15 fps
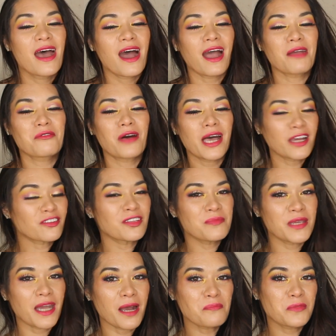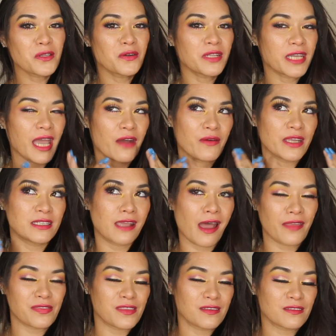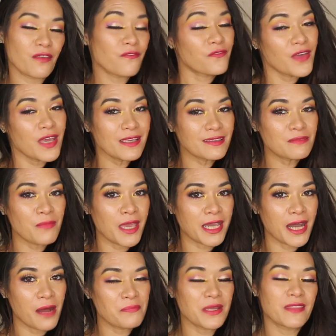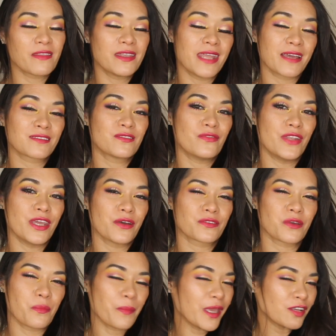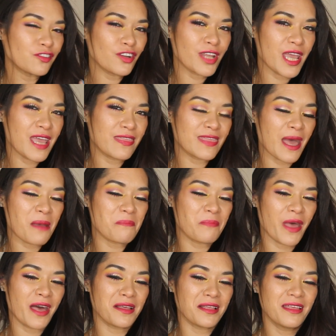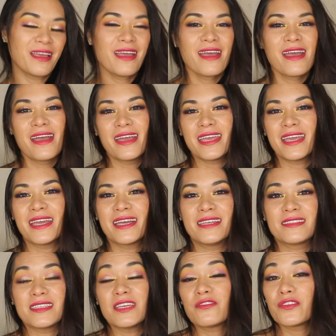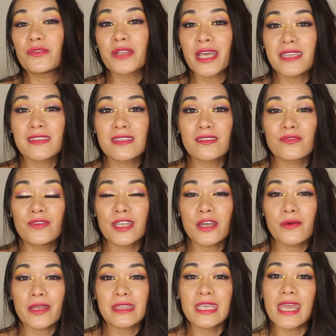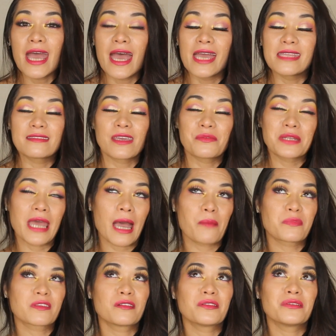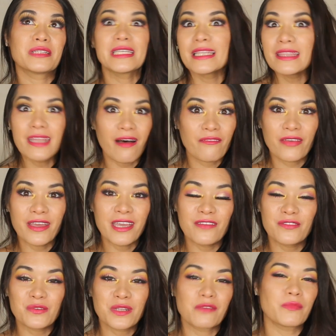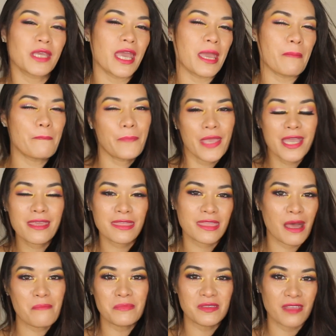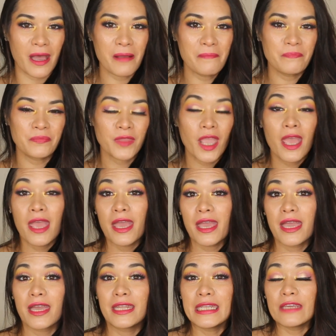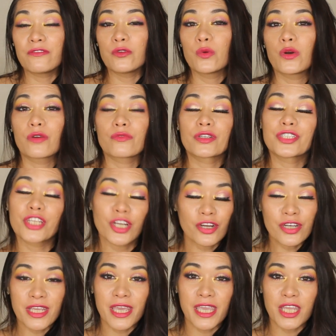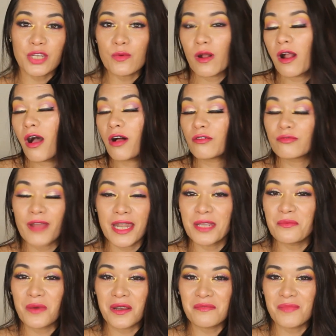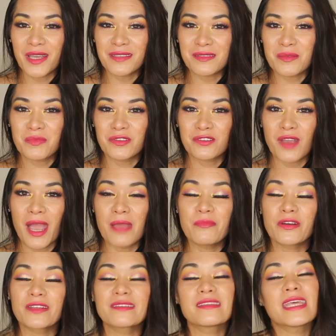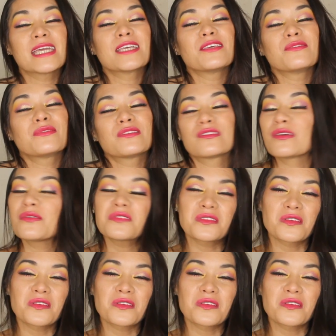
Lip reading: I will actually be uploading how I got this face makeup in the next video, so make sure to hit that bell. And if you like this video at the end, I would absolutely love it if you give me a big thumbs up. And if you are returning and you are already one of my subscribers, thank you so